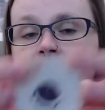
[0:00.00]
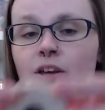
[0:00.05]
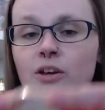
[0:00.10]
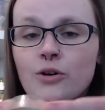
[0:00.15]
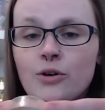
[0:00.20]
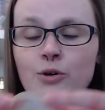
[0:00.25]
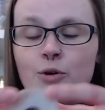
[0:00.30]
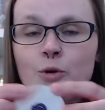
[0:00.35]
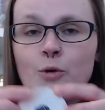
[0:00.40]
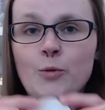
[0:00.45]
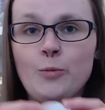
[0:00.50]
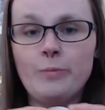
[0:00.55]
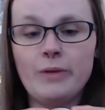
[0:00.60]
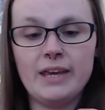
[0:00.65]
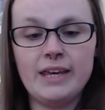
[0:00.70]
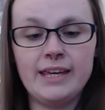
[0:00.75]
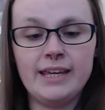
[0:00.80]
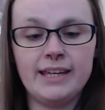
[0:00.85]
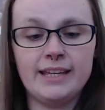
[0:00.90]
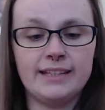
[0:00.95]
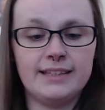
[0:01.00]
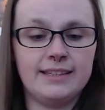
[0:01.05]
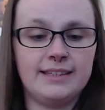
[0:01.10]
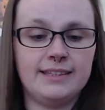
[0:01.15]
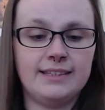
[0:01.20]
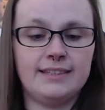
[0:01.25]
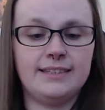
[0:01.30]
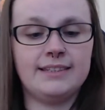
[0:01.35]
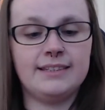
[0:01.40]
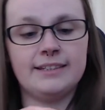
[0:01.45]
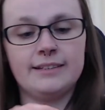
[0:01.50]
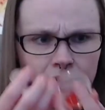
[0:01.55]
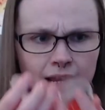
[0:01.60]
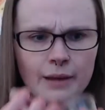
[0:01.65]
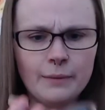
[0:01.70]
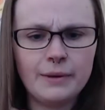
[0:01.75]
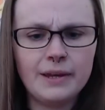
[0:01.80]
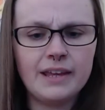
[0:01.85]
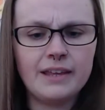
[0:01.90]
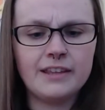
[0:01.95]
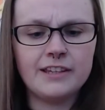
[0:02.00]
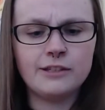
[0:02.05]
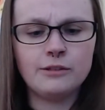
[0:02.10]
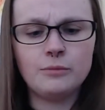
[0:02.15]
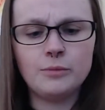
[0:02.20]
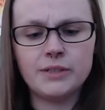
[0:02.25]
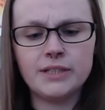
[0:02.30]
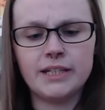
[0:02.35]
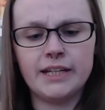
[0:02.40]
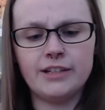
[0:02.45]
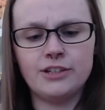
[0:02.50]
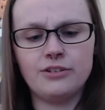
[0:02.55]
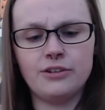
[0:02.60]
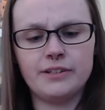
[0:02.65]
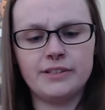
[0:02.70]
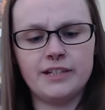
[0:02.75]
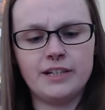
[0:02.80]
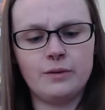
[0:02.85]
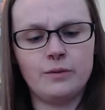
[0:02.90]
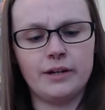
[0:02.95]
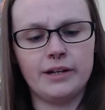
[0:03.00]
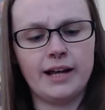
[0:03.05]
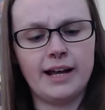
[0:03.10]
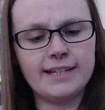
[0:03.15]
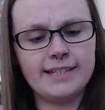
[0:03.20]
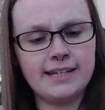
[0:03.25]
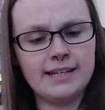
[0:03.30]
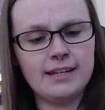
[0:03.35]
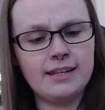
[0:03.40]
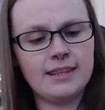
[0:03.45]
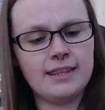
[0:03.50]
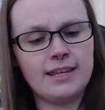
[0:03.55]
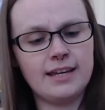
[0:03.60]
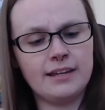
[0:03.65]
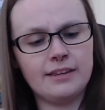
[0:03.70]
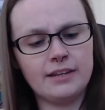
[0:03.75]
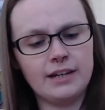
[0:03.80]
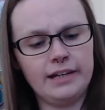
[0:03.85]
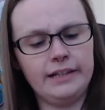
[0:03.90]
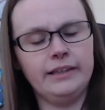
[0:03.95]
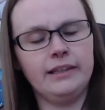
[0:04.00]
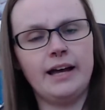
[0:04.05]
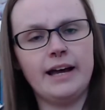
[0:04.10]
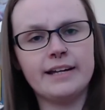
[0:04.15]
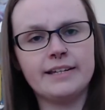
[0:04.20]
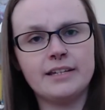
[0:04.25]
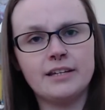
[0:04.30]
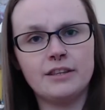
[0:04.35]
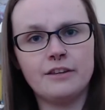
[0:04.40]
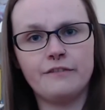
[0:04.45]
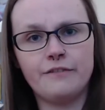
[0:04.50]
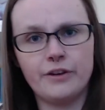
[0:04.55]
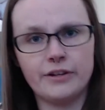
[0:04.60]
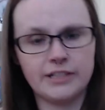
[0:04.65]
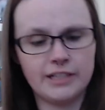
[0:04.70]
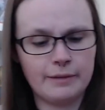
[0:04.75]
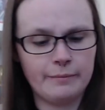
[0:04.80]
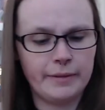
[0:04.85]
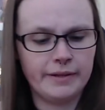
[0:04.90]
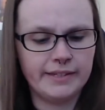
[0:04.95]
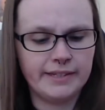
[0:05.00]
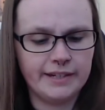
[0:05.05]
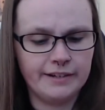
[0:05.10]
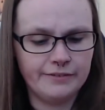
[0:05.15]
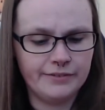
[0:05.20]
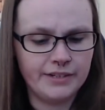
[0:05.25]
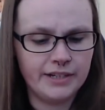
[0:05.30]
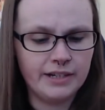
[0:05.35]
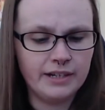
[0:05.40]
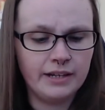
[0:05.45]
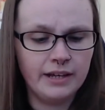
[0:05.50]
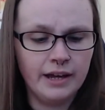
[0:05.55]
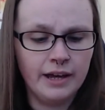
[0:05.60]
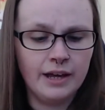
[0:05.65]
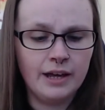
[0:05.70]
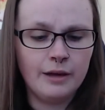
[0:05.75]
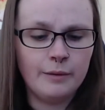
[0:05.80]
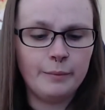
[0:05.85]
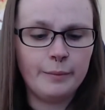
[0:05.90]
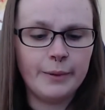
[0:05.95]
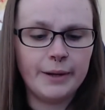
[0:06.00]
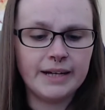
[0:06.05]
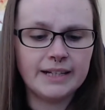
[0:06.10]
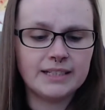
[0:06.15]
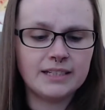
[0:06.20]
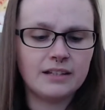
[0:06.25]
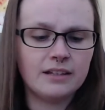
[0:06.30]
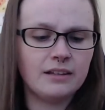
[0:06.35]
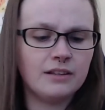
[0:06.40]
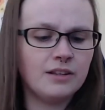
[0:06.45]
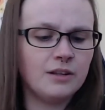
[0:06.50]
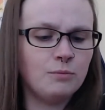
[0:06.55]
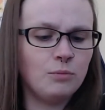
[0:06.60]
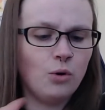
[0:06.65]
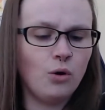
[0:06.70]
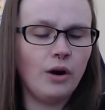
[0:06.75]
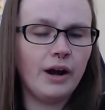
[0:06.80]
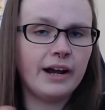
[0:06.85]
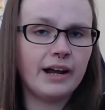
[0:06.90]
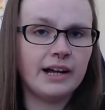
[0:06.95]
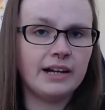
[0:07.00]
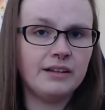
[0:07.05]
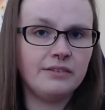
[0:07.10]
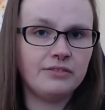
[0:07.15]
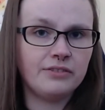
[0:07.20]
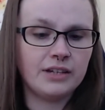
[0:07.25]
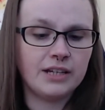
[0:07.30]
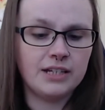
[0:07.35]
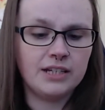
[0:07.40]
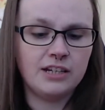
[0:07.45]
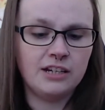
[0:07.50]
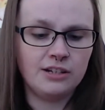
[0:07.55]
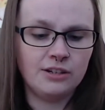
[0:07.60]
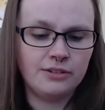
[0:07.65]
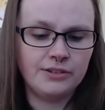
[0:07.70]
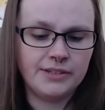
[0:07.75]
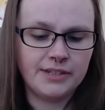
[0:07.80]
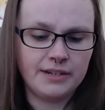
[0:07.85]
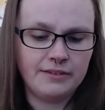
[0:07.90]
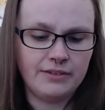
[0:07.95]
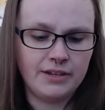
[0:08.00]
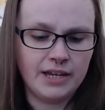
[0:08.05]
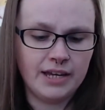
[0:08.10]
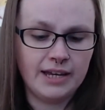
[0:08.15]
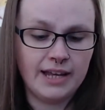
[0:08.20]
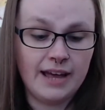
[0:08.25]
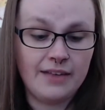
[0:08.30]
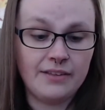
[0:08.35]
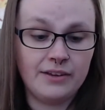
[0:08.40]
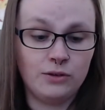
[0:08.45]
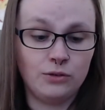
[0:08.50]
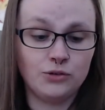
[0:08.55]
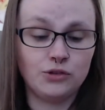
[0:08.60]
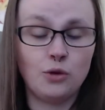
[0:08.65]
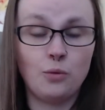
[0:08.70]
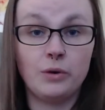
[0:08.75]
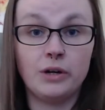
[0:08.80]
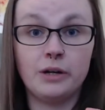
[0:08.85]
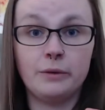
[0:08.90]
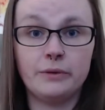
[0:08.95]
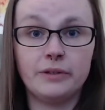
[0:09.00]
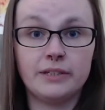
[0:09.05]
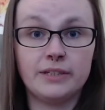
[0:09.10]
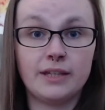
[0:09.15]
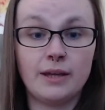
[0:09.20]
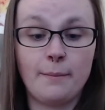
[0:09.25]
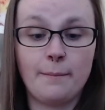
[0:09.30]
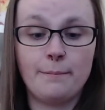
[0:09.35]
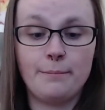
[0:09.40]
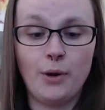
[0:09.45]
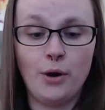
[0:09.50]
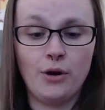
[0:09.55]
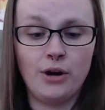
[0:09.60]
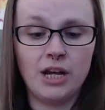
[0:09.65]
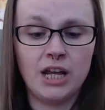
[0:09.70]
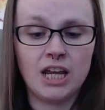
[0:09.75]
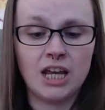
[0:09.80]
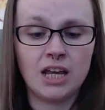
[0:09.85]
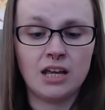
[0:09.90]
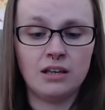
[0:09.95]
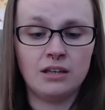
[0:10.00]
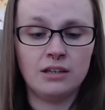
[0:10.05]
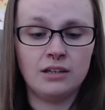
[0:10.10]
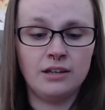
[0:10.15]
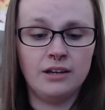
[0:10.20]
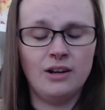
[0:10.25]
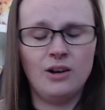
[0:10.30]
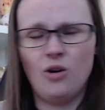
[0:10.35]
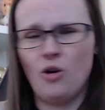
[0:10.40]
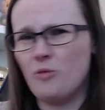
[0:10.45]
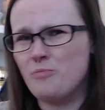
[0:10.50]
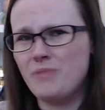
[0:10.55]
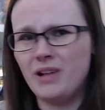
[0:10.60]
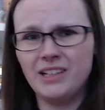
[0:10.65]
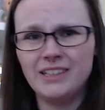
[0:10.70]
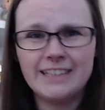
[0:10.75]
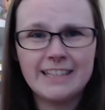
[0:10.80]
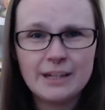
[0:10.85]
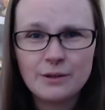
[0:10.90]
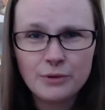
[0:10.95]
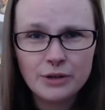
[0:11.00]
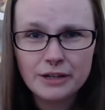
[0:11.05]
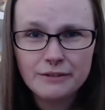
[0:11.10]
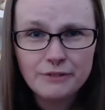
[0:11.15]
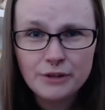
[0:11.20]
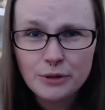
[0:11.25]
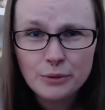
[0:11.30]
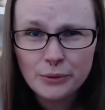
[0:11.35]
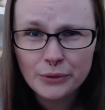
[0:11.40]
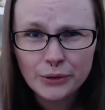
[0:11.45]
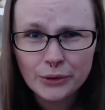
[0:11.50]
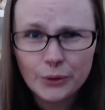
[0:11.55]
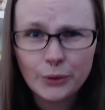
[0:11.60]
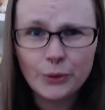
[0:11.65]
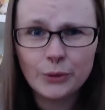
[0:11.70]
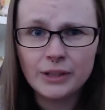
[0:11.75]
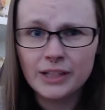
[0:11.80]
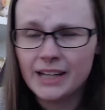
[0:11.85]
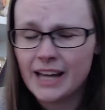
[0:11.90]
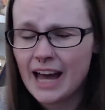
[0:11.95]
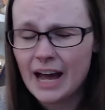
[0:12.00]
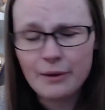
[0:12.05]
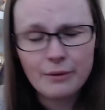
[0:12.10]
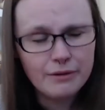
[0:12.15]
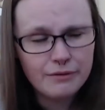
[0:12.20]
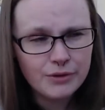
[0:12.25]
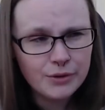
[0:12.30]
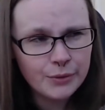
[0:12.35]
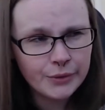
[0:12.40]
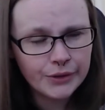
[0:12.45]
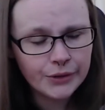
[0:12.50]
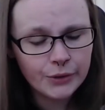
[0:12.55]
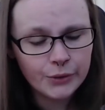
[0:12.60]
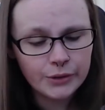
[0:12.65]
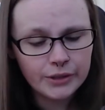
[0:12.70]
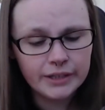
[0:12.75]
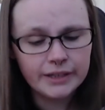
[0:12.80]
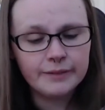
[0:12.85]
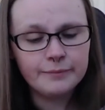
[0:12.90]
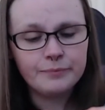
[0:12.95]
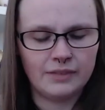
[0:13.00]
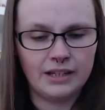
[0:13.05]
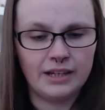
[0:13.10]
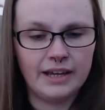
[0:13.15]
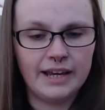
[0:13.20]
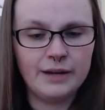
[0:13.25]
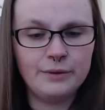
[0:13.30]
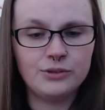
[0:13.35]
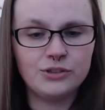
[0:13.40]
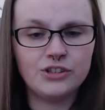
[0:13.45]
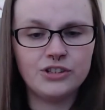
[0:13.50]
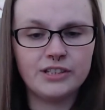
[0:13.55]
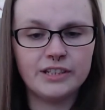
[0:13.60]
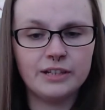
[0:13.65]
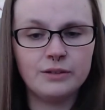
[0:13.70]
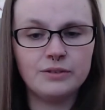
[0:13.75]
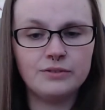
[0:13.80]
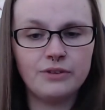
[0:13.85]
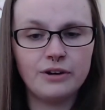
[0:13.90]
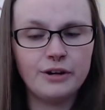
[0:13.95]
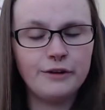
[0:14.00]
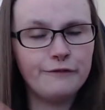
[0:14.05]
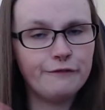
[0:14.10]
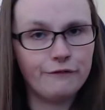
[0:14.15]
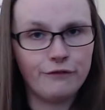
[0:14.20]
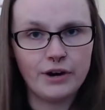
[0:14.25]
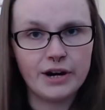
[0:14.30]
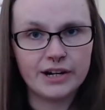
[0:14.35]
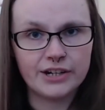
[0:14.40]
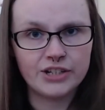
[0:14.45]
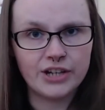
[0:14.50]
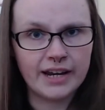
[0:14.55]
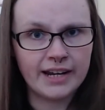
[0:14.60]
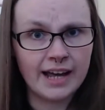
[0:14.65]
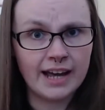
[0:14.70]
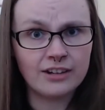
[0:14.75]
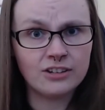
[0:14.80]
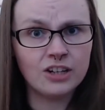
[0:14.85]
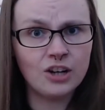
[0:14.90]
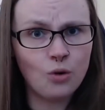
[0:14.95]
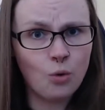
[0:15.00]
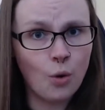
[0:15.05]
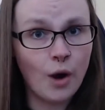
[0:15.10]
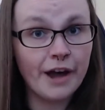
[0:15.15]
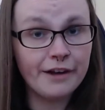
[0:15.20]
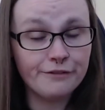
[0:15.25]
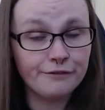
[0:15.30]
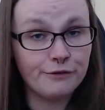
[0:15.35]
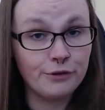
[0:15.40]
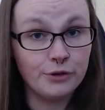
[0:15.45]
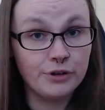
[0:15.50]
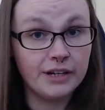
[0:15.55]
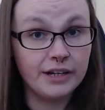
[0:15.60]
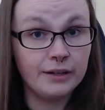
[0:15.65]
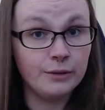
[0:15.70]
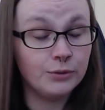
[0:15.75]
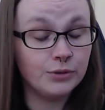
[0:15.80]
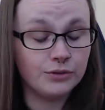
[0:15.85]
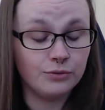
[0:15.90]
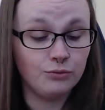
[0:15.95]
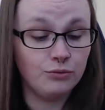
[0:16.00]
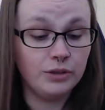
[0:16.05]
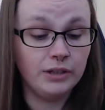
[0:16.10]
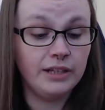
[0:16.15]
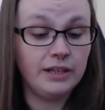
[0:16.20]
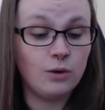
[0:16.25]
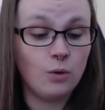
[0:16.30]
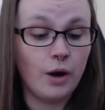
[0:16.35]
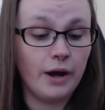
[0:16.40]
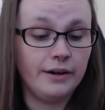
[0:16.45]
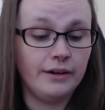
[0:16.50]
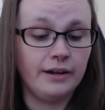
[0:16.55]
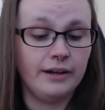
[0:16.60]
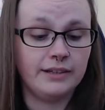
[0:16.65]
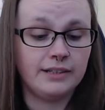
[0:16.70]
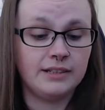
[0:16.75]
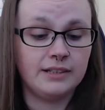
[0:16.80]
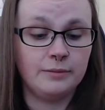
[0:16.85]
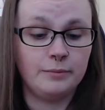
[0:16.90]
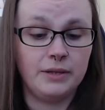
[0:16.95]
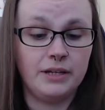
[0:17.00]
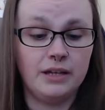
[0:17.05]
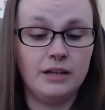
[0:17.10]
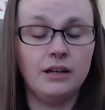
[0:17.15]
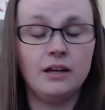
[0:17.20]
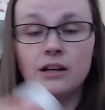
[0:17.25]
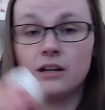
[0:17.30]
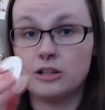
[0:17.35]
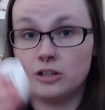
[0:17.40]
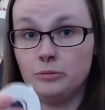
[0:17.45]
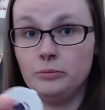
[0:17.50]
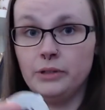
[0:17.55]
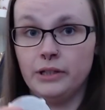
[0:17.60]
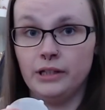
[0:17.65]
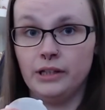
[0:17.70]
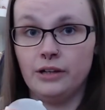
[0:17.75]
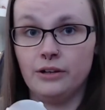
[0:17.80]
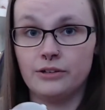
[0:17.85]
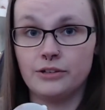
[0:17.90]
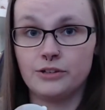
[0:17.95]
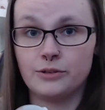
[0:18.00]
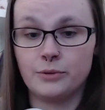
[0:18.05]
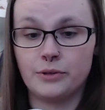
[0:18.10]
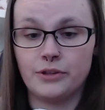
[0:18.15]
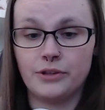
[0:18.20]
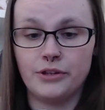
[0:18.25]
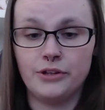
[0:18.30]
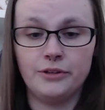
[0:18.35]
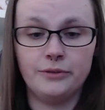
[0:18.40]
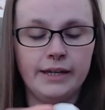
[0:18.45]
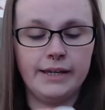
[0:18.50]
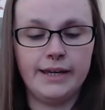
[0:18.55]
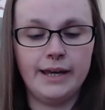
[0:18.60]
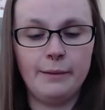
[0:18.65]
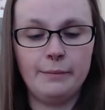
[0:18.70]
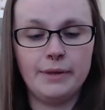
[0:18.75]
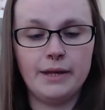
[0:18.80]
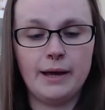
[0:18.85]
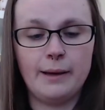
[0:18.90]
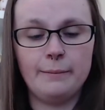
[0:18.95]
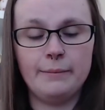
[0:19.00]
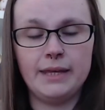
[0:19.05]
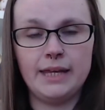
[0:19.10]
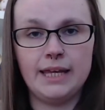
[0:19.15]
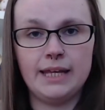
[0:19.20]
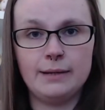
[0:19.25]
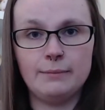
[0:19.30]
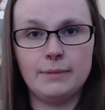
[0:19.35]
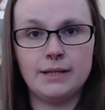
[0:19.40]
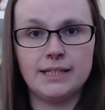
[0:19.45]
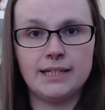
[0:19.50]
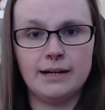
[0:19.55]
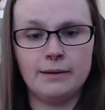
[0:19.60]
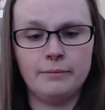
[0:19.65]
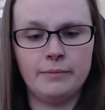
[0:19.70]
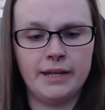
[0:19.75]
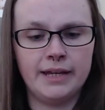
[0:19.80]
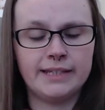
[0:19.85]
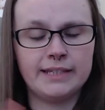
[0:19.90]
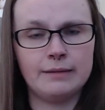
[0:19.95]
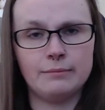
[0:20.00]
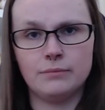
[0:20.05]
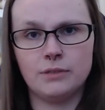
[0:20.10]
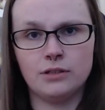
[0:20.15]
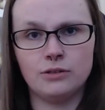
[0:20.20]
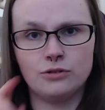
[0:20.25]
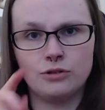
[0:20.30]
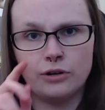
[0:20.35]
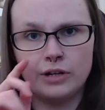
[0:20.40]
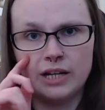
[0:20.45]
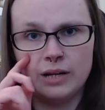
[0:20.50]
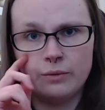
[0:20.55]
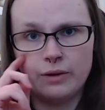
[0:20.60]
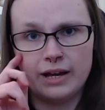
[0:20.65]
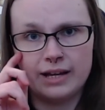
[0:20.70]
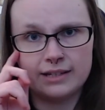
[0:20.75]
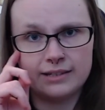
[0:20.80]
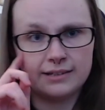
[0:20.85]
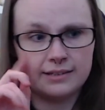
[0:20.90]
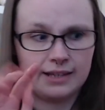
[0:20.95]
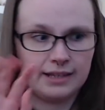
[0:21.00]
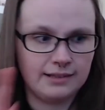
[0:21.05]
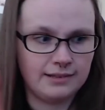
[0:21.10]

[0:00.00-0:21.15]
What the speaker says: Cool beans. But yeah, this one was an interesting one. I didn't think that I liked it the first time I sniffed it, but the more I kind of continued sniffing it, and then also when it was burning or melting, whatever you want to call it, however you want to call it, it was very fresh and actually quite fruity. It was really quite nice, to be completely honest with you. Yum yum in my tum, except don't eat wax.